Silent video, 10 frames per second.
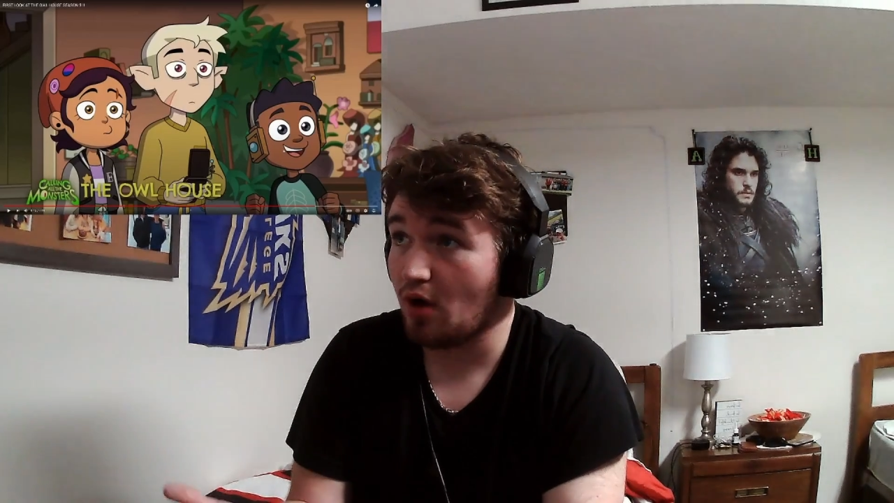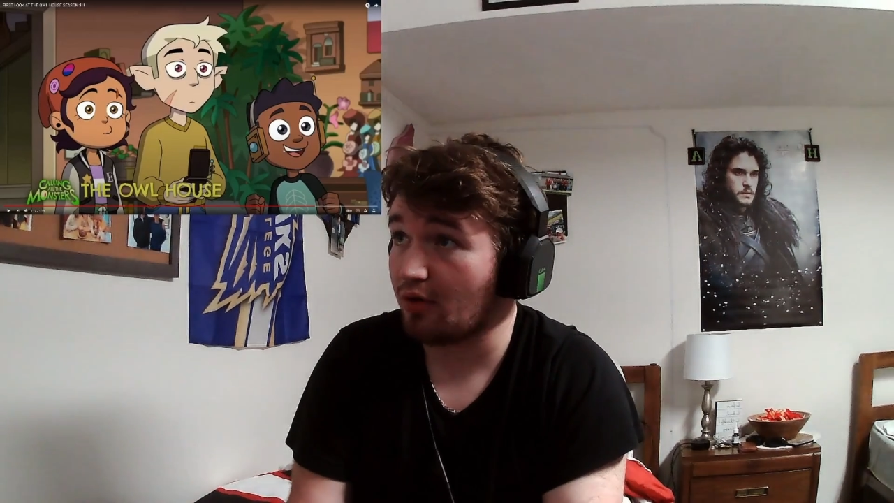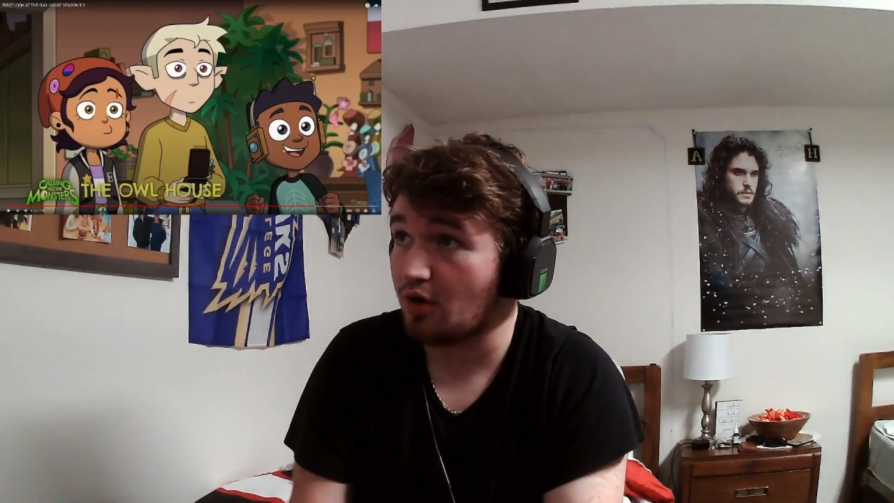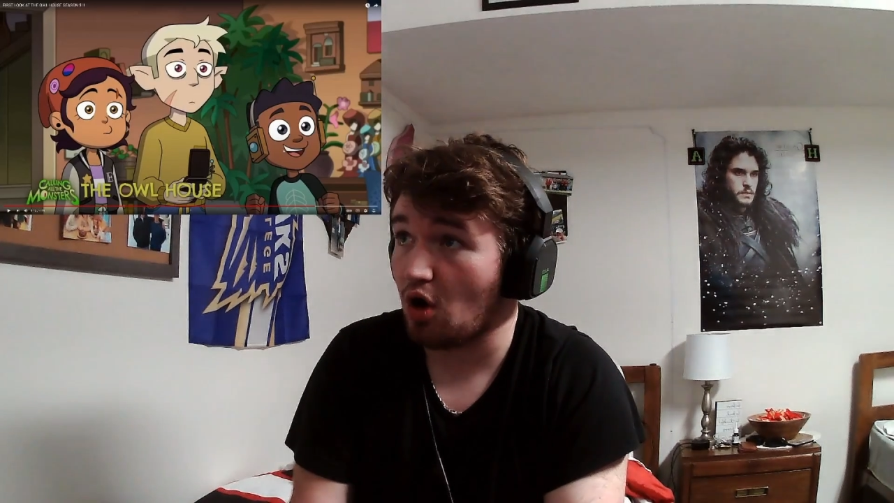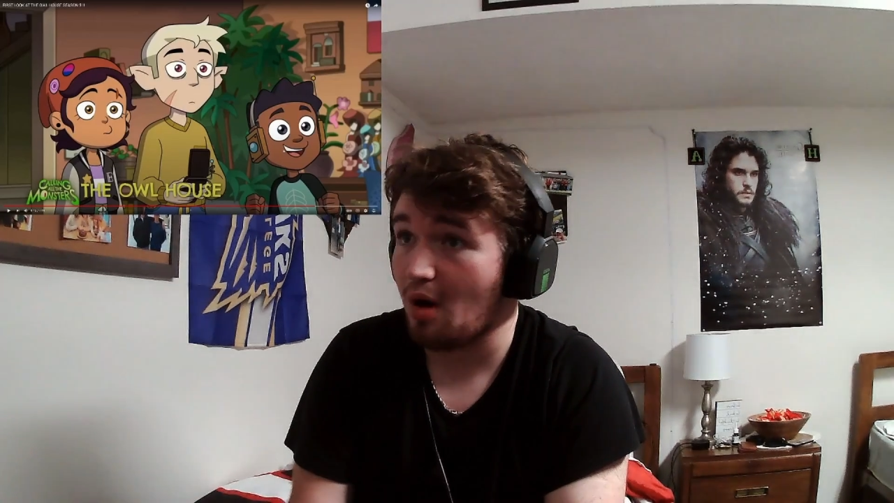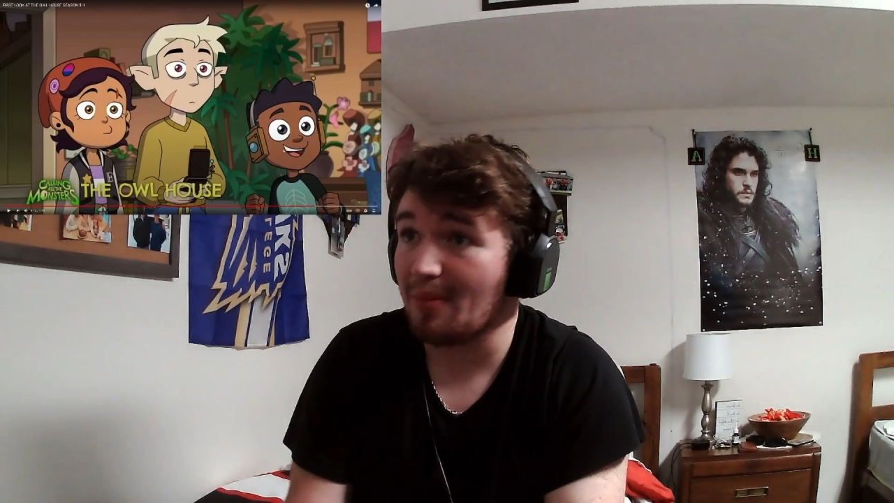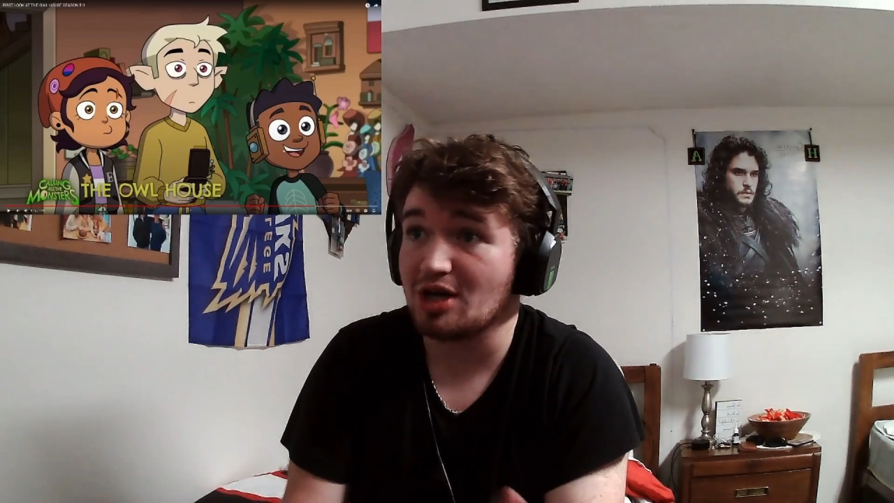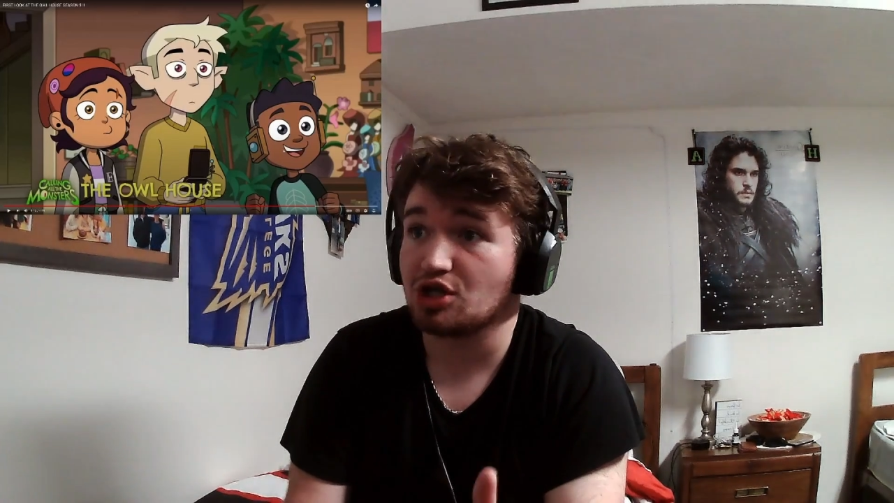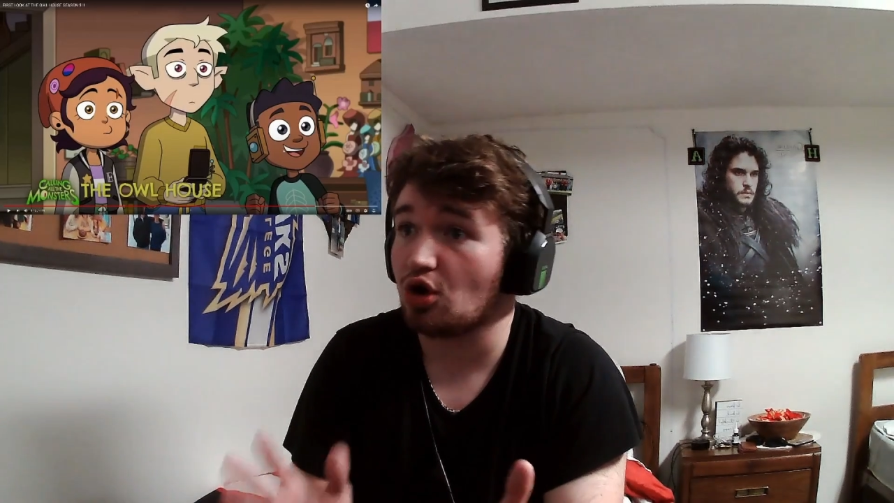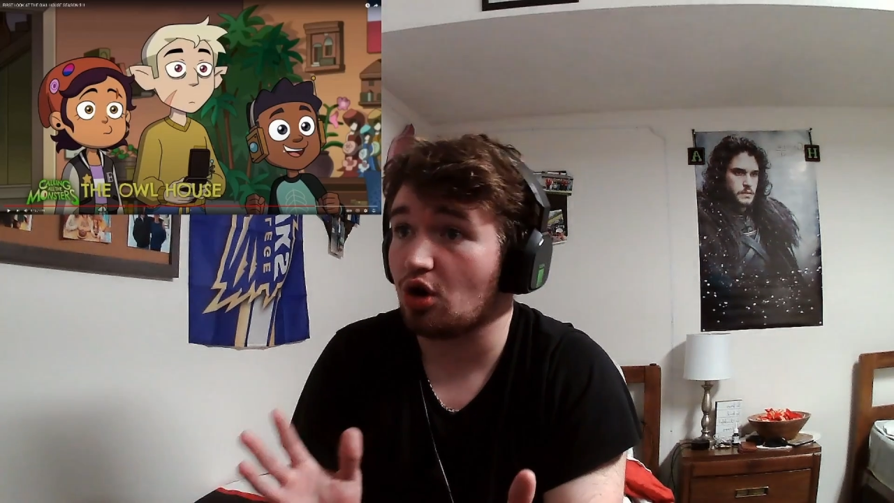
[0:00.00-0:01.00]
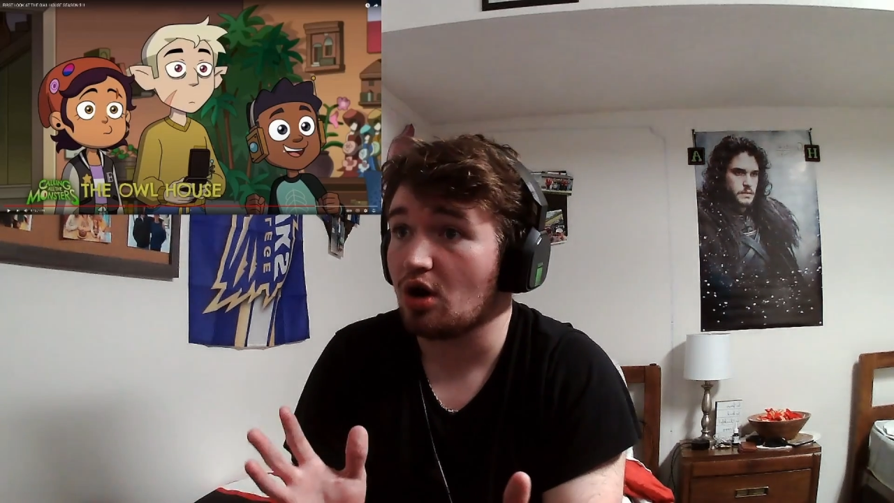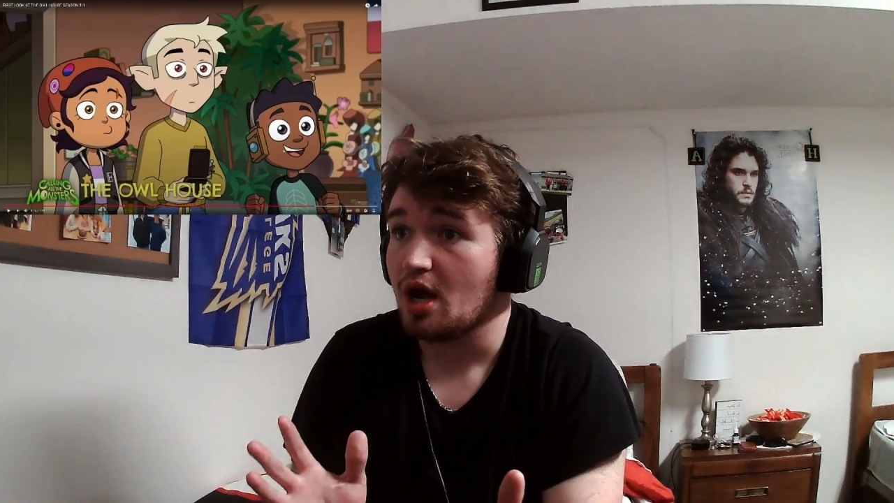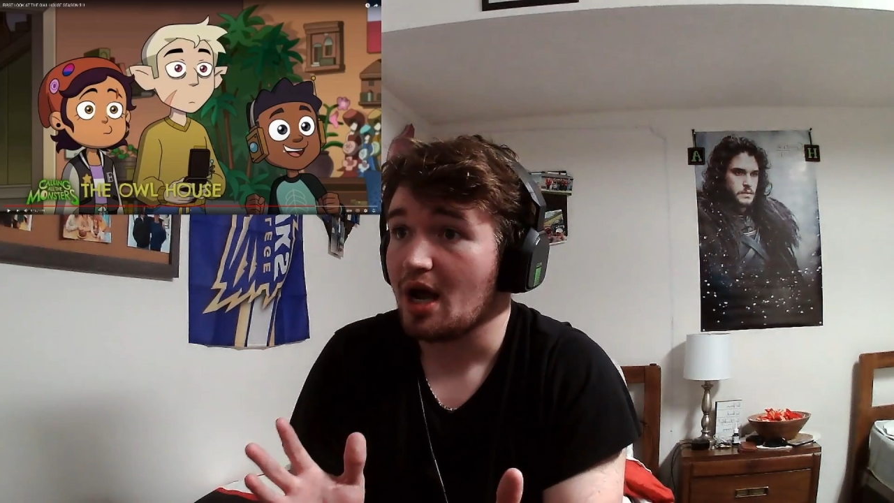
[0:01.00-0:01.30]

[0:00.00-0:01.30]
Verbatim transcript: I don't know. I'm not sure